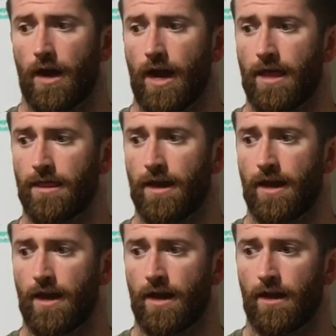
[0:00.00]
and
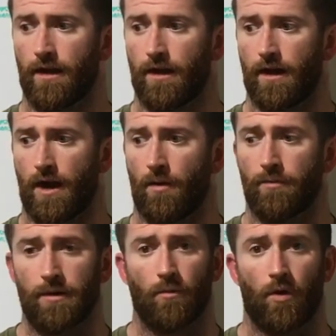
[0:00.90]
then I'll
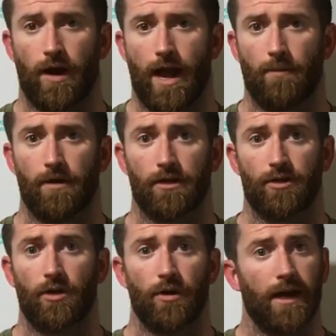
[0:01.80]
be more than happy to
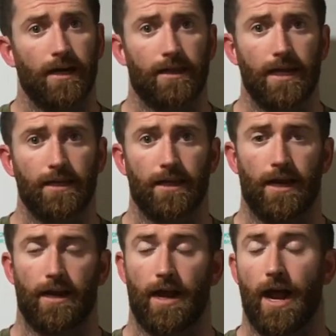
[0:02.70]
show you anything
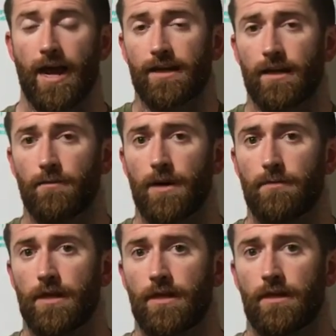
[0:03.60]
that I can
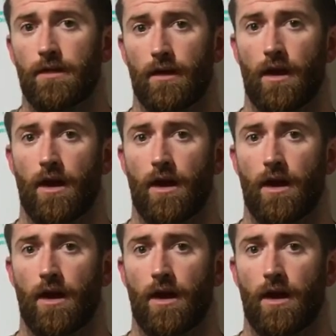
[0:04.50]
maybe